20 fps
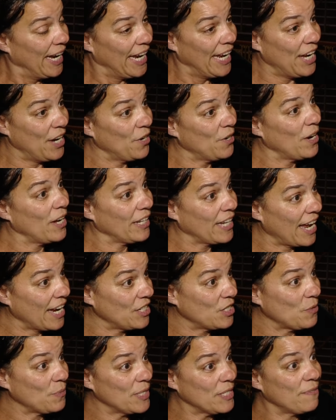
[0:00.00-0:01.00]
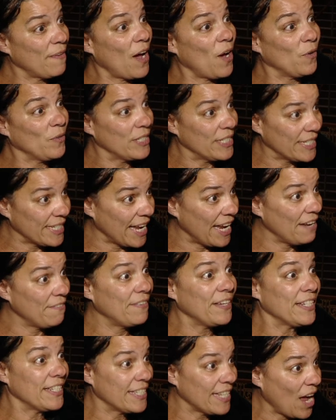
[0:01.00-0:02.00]
hear Elijah was found
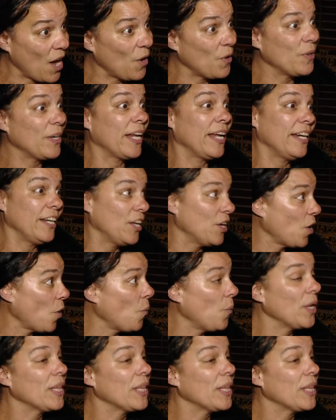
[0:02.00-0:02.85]
safe and sound and, you know,